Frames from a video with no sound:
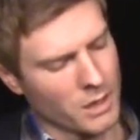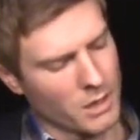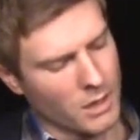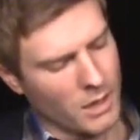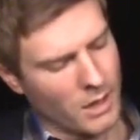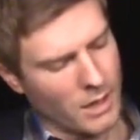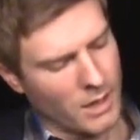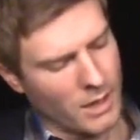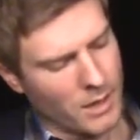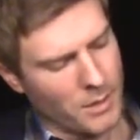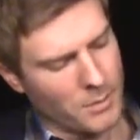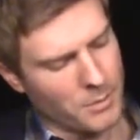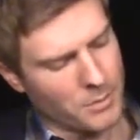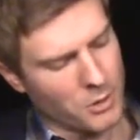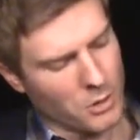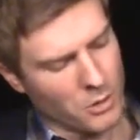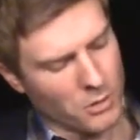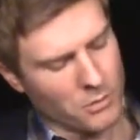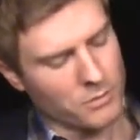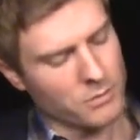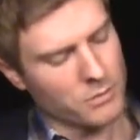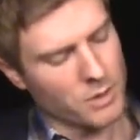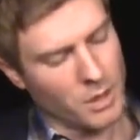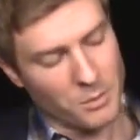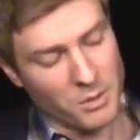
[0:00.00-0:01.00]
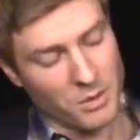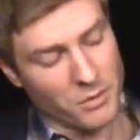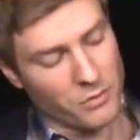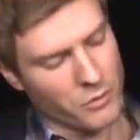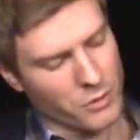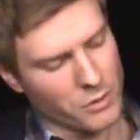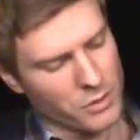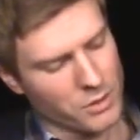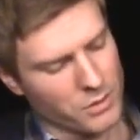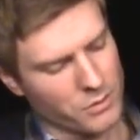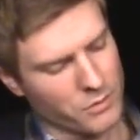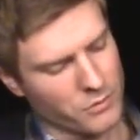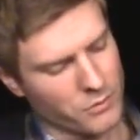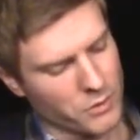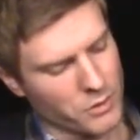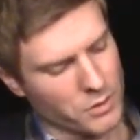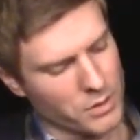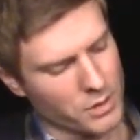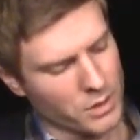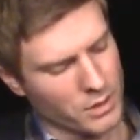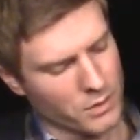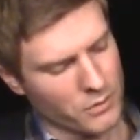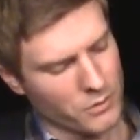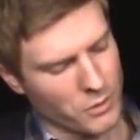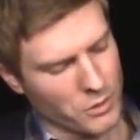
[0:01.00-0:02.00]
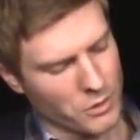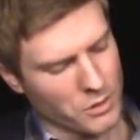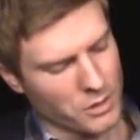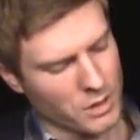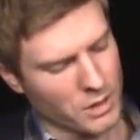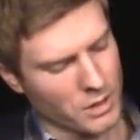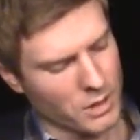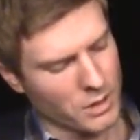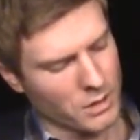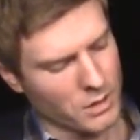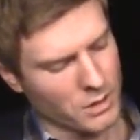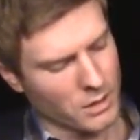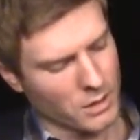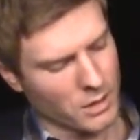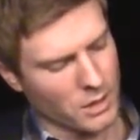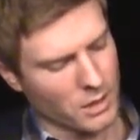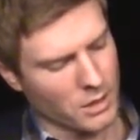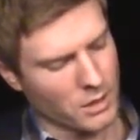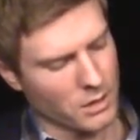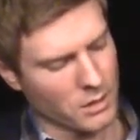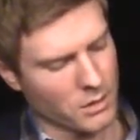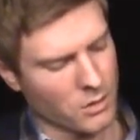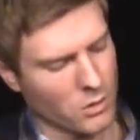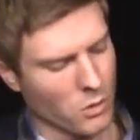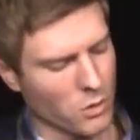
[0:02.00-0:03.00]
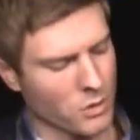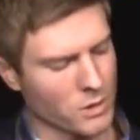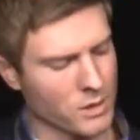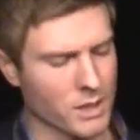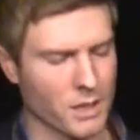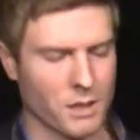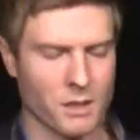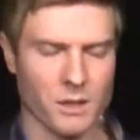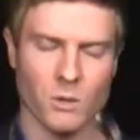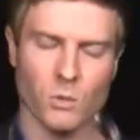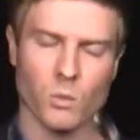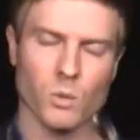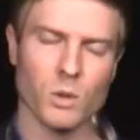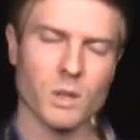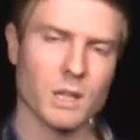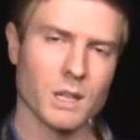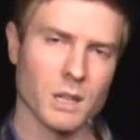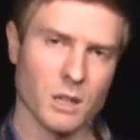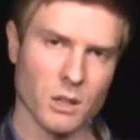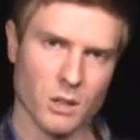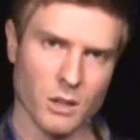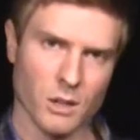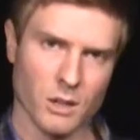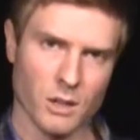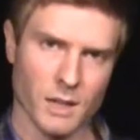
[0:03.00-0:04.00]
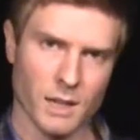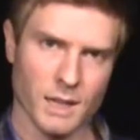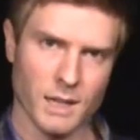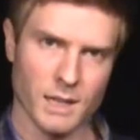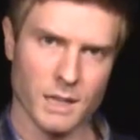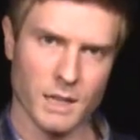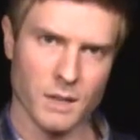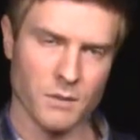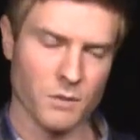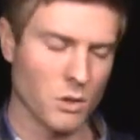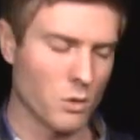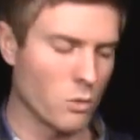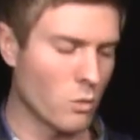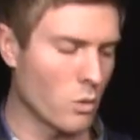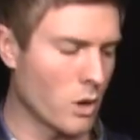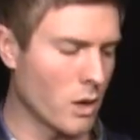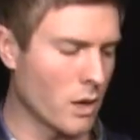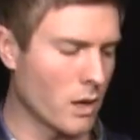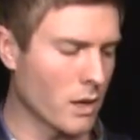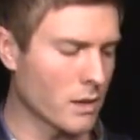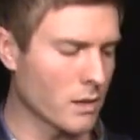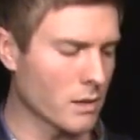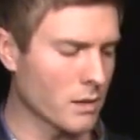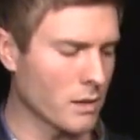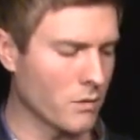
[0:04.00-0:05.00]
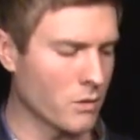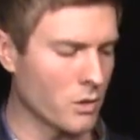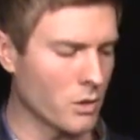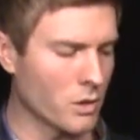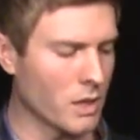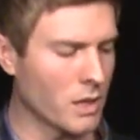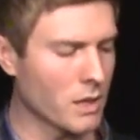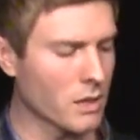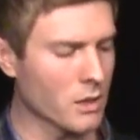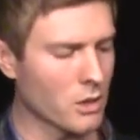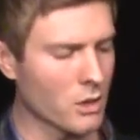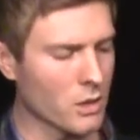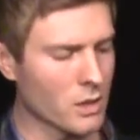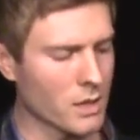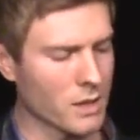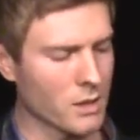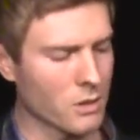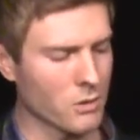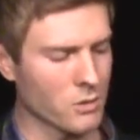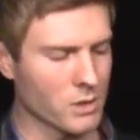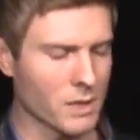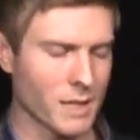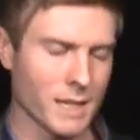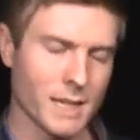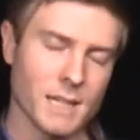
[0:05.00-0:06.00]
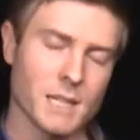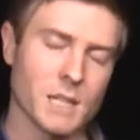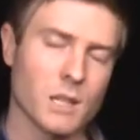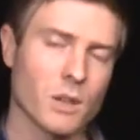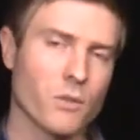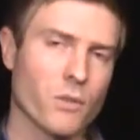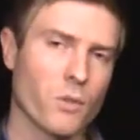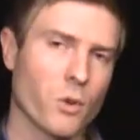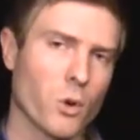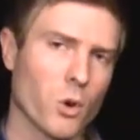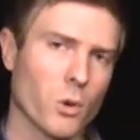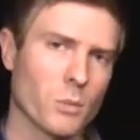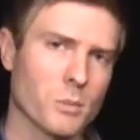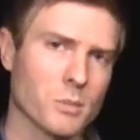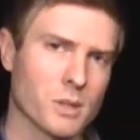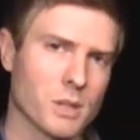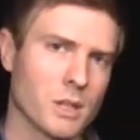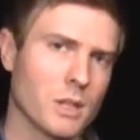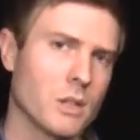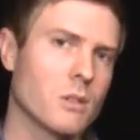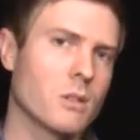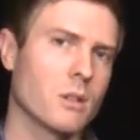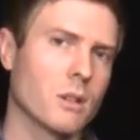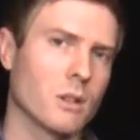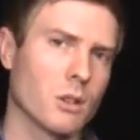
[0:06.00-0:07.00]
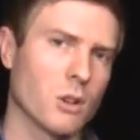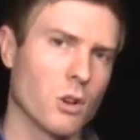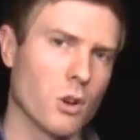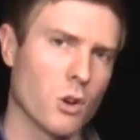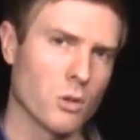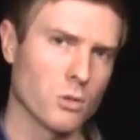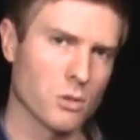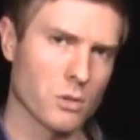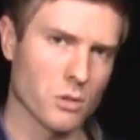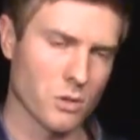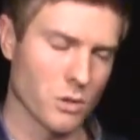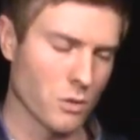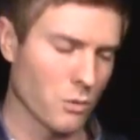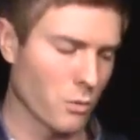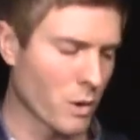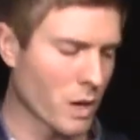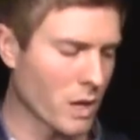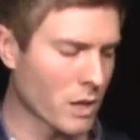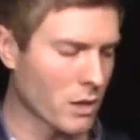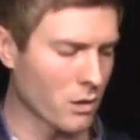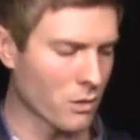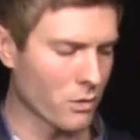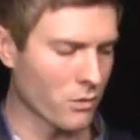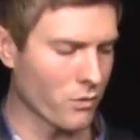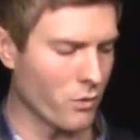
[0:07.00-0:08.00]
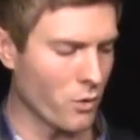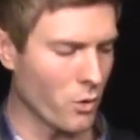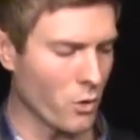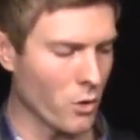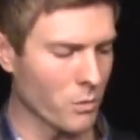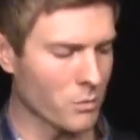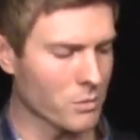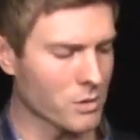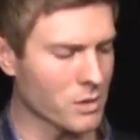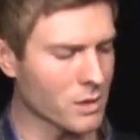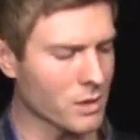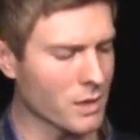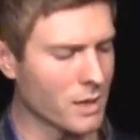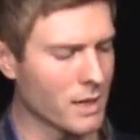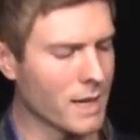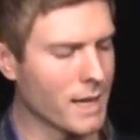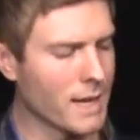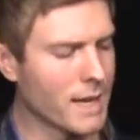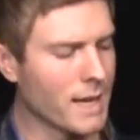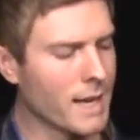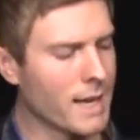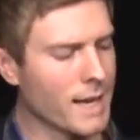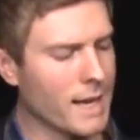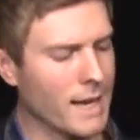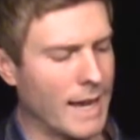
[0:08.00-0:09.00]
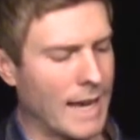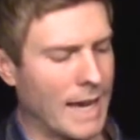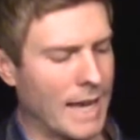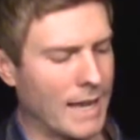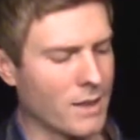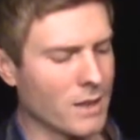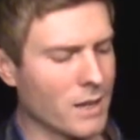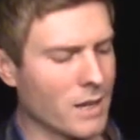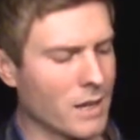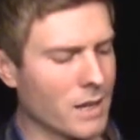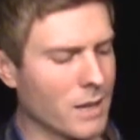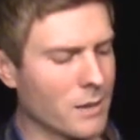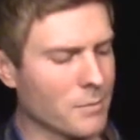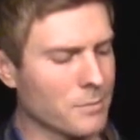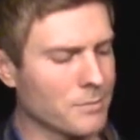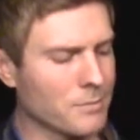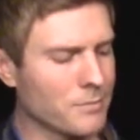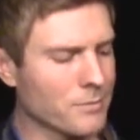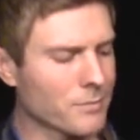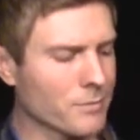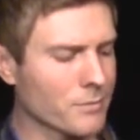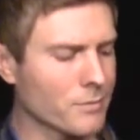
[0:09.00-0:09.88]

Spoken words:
first things first, get the chord sounding really good, and then if you get good at those easy forms, then you can go to the regular forms. And then